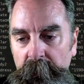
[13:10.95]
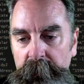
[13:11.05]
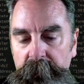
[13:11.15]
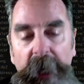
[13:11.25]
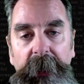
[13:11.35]

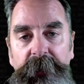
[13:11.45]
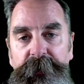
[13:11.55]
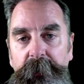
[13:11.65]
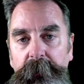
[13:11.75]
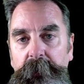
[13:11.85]

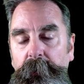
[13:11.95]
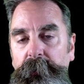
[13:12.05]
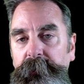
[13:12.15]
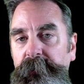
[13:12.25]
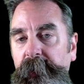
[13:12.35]
Tidygeocoder
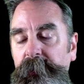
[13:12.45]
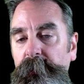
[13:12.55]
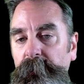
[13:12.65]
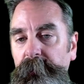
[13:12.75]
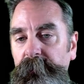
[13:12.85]
so that you
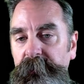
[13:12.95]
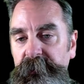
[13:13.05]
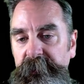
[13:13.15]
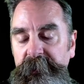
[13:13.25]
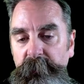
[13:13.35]
can
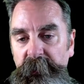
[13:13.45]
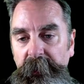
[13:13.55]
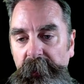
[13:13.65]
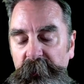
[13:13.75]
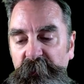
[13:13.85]
see some of the
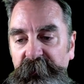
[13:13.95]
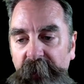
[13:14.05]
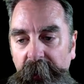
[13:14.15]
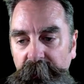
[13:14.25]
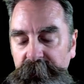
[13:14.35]
other
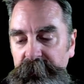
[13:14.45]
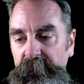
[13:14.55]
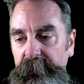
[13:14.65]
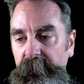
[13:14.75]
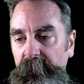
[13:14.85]
providers that
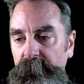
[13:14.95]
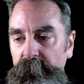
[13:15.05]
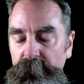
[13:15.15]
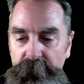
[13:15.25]
they use